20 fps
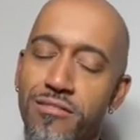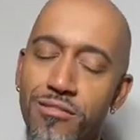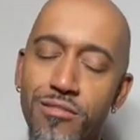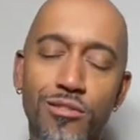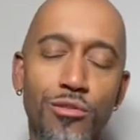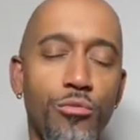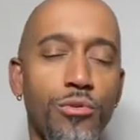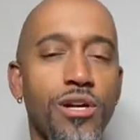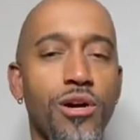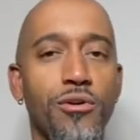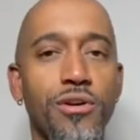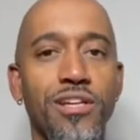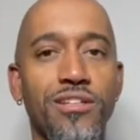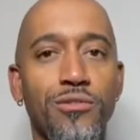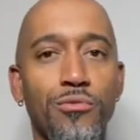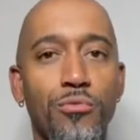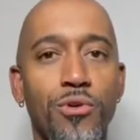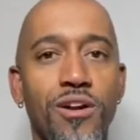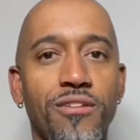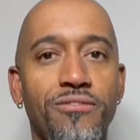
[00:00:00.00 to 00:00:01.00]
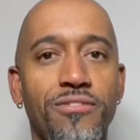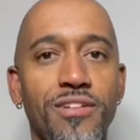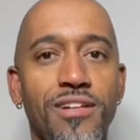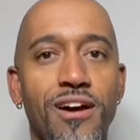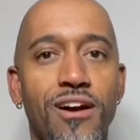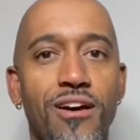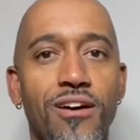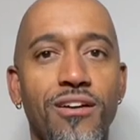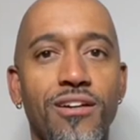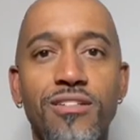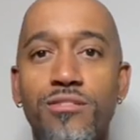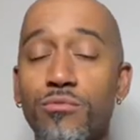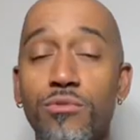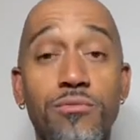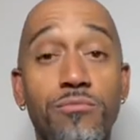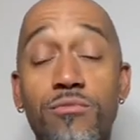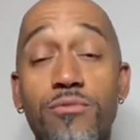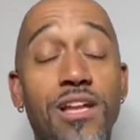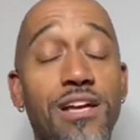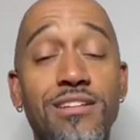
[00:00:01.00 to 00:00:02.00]
We're going to get to work for y'all because
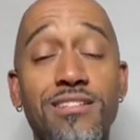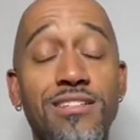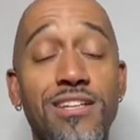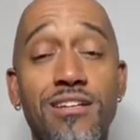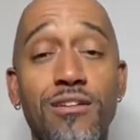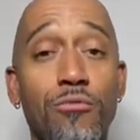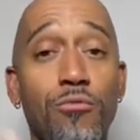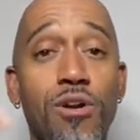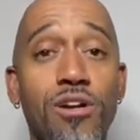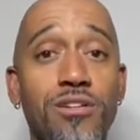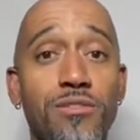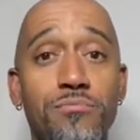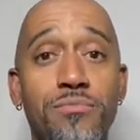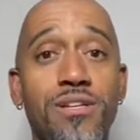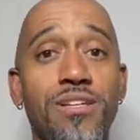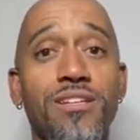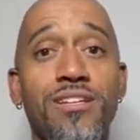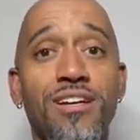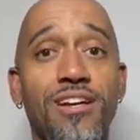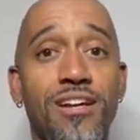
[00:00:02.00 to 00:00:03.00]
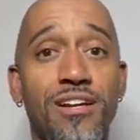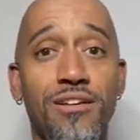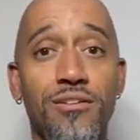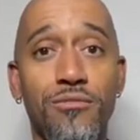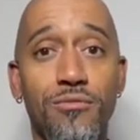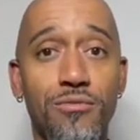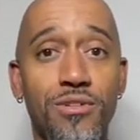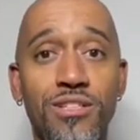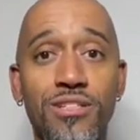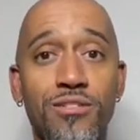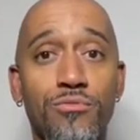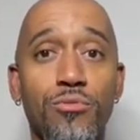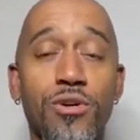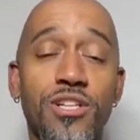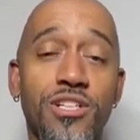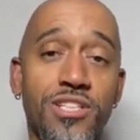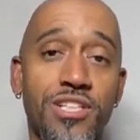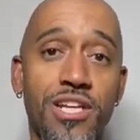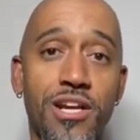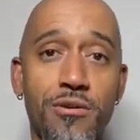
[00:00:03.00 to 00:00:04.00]
like I say, the work has been done. We just want to
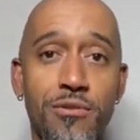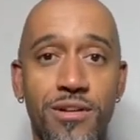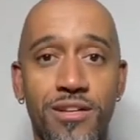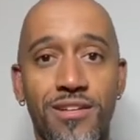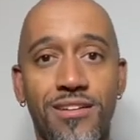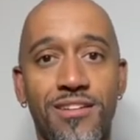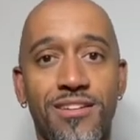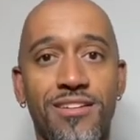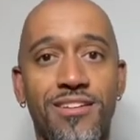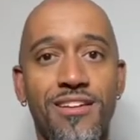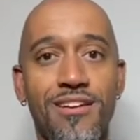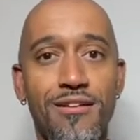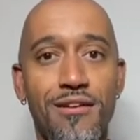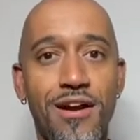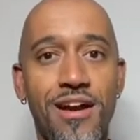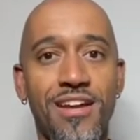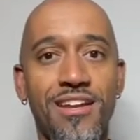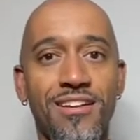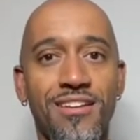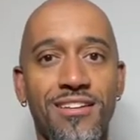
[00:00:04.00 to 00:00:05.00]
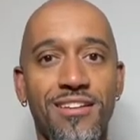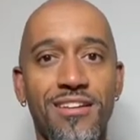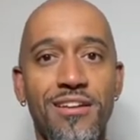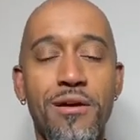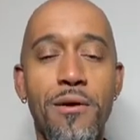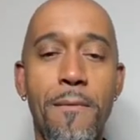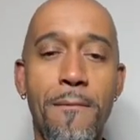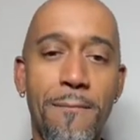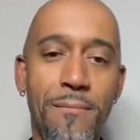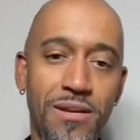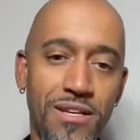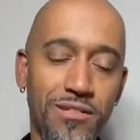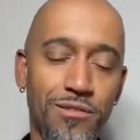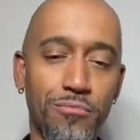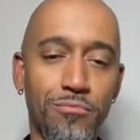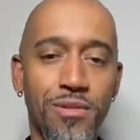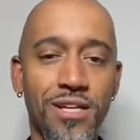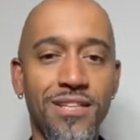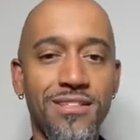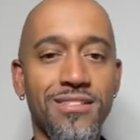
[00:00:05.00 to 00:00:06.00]
share it. All right? Peace and
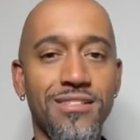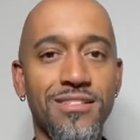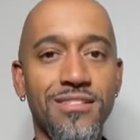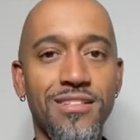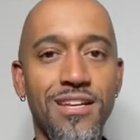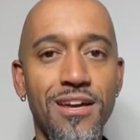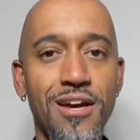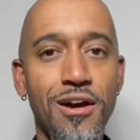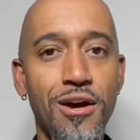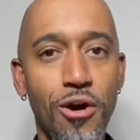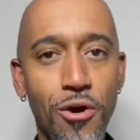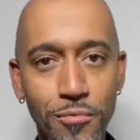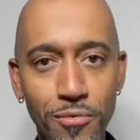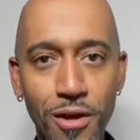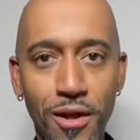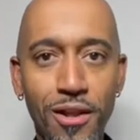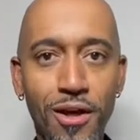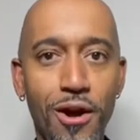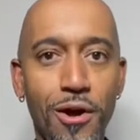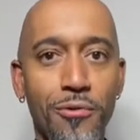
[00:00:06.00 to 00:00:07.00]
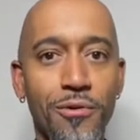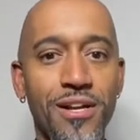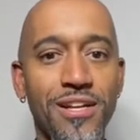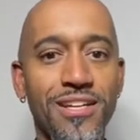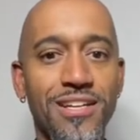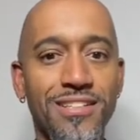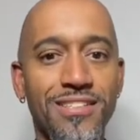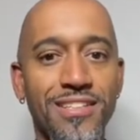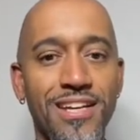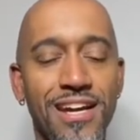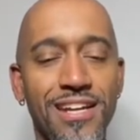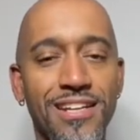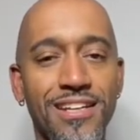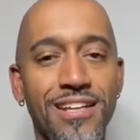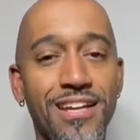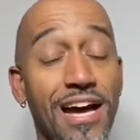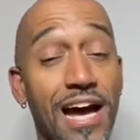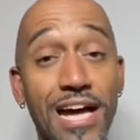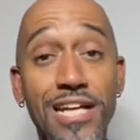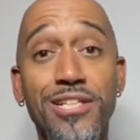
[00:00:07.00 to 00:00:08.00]
blessings. Hope y'all are already excited.
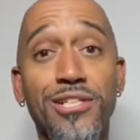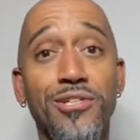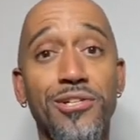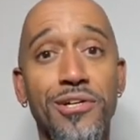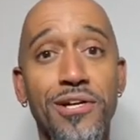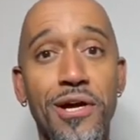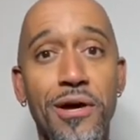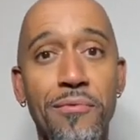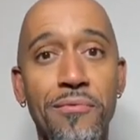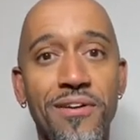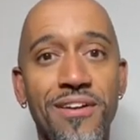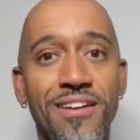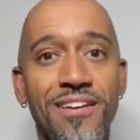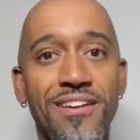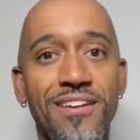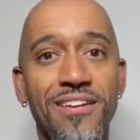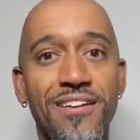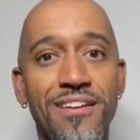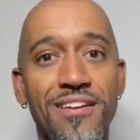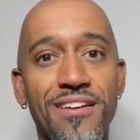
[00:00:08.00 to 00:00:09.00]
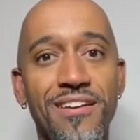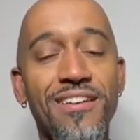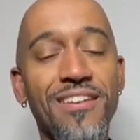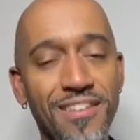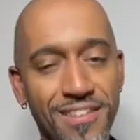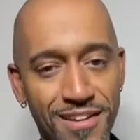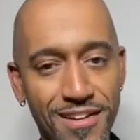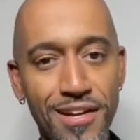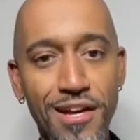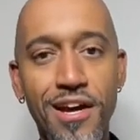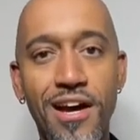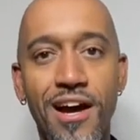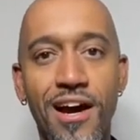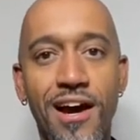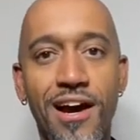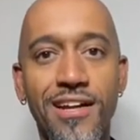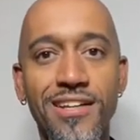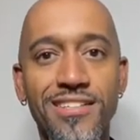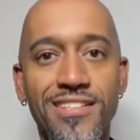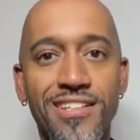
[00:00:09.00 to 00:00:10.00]
I sure am.
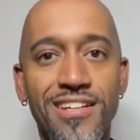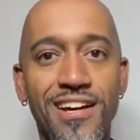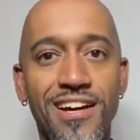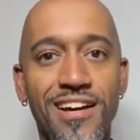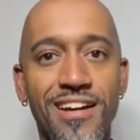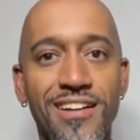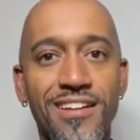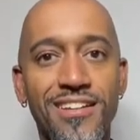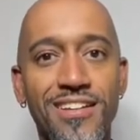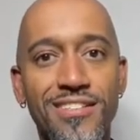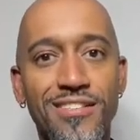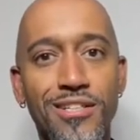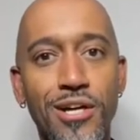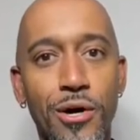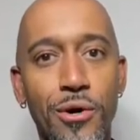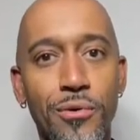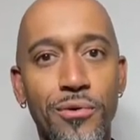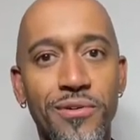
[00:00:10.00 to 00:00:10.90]
Honest Con. Let's go.